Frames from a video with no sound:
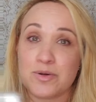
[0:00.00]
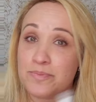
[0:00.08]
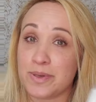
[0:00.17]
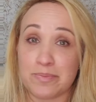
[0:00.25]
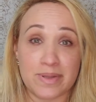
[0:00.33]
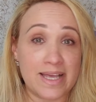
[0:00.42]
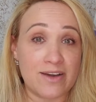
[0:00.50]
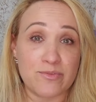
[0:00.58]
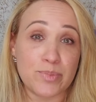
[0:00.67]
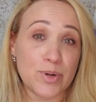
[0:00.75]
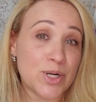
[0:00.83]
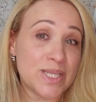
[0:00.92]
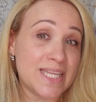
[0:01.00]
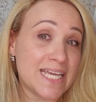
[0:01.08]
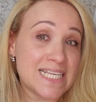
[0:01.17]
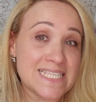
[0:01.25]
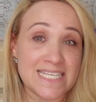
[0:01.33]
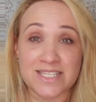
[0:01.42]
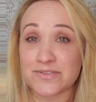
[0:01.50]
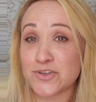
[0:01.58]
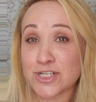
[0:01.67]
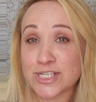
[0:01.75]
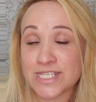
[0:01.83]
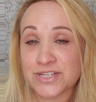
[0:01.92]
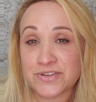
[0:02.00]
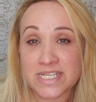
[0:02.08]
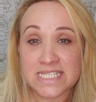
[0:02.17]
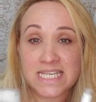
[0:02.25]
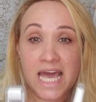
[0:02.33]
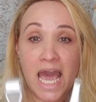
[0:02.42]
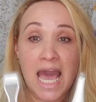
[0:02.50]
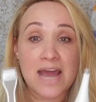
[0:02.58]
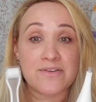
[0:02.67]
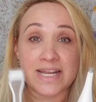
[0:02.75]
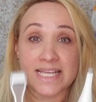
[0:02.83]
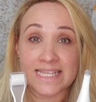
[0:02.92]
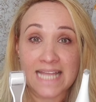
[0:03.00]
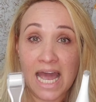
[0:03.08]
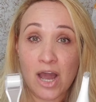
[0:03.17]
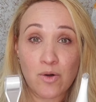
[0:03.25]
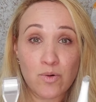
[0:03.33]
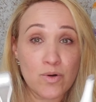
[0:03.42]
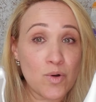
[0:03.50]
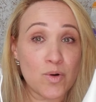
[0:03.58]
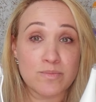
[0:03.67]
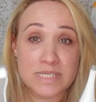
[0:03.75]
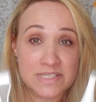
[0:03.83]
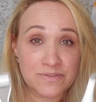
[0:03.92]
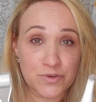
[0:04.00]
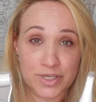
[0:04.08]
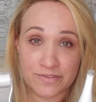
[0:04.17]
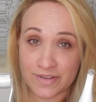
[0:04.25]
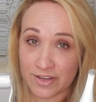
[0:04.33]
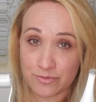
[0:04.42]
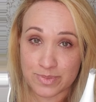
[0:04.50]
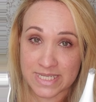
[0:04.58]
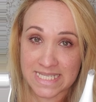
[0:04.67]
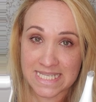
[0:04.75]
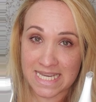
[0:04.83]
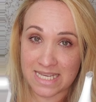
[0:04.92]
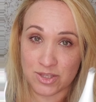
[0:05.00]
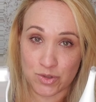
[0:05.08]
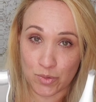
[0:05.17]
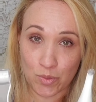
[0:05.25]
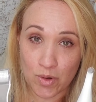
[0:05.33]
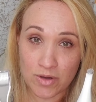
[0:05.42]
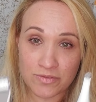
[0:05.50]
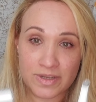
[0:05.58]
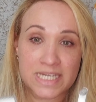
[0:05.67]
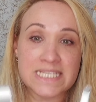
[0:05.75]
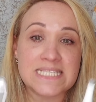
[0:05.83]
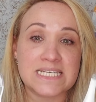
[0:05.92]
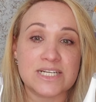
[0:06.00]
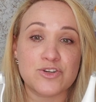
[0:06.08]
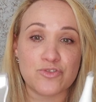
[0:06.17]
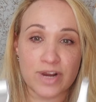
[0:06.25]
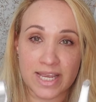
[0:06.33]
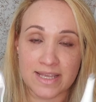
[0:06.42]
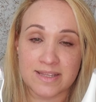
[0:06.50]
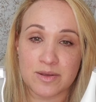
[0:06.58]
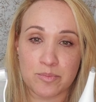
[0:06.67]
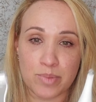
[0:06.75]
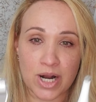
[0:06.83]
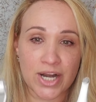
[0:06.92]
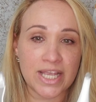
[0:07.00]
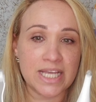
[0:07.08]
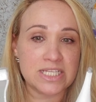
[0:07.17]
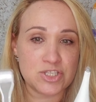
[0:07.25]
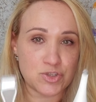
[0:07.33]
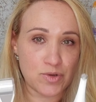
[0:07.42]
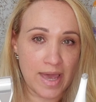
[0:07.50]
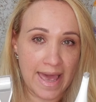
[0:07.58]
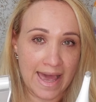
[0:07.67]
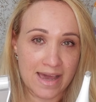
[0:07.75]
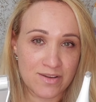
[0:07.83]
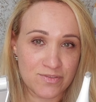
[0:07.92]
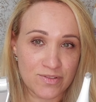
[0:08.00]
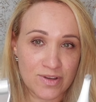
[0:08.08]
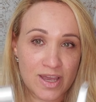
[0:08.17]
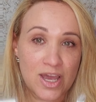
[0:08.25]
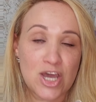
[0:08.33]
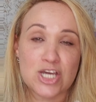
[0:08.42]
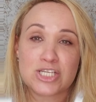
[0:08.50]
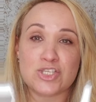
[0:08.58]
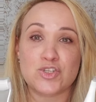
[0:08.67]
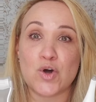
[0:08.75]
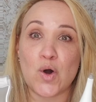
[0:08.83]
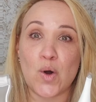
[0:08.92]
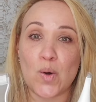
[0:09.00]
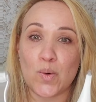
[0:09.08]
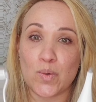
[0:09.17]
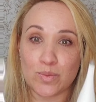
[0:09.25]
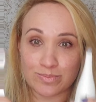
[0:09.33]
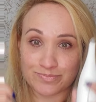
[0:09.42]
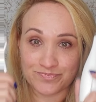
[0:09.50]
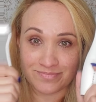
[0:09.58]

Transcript: People have birthdays, anniversaries. Right now, almost 45% off. It's a great bargain to have. So